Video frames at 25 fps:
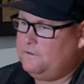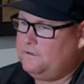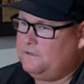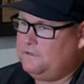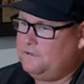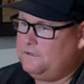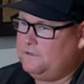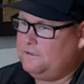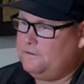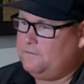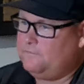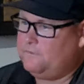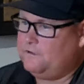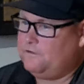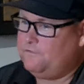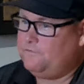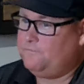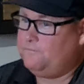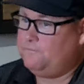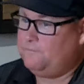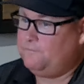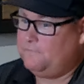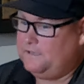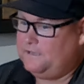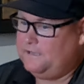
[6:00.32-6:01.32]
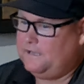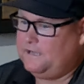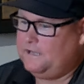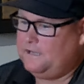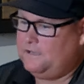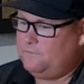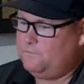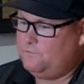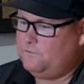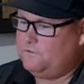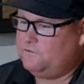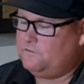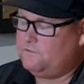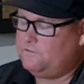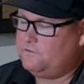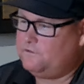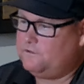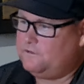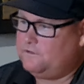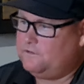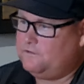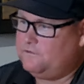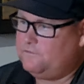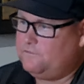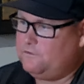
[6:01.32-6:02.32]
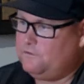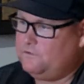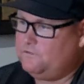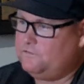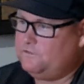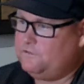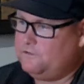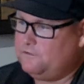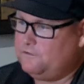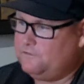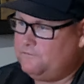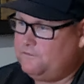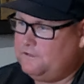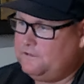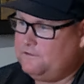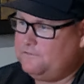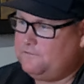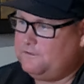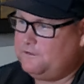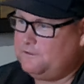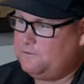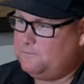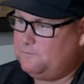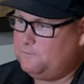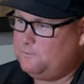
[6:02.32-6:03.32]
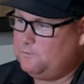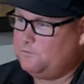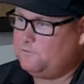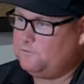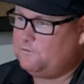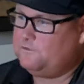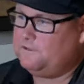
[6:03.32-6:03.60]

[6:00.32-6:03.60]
My dad was a volunteer firefighter in Port